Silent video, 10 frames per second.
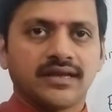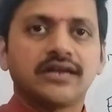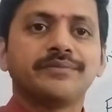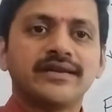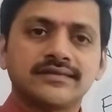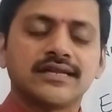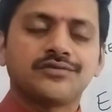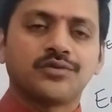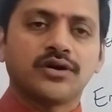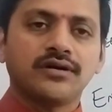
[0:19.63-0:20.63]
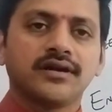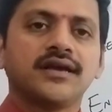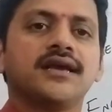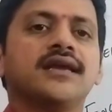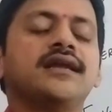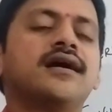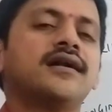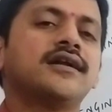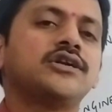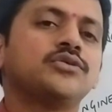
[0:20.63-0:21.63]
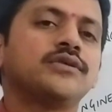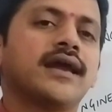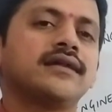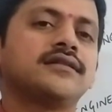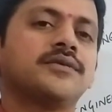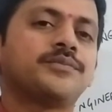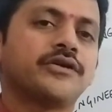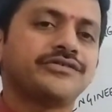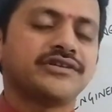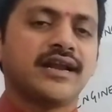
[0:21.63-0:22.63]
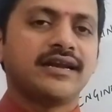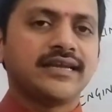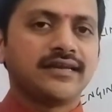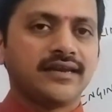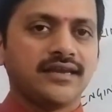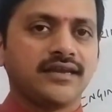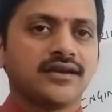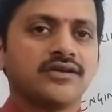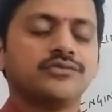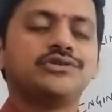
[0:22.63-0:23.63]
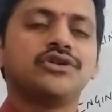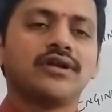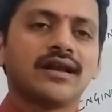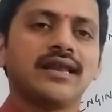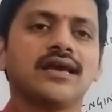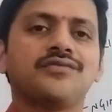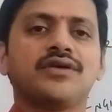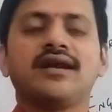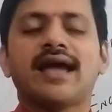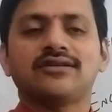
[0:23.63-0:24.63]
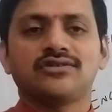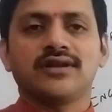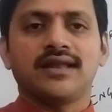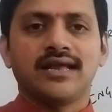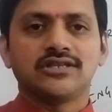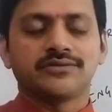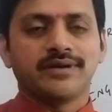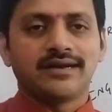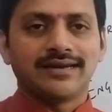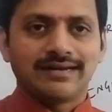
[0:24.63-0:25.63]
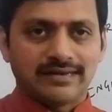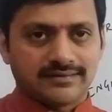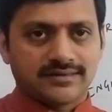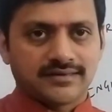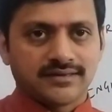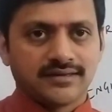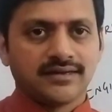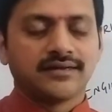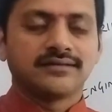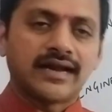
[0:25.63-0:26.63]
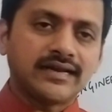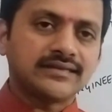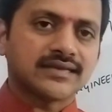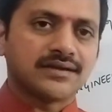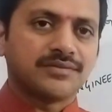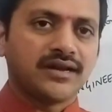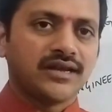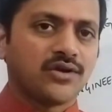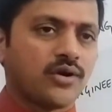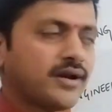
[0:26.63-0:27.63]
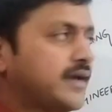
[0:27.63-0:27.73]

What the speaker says: It means that what? In order to get the professional degree, we should clear one national eligibility test. That is commonly called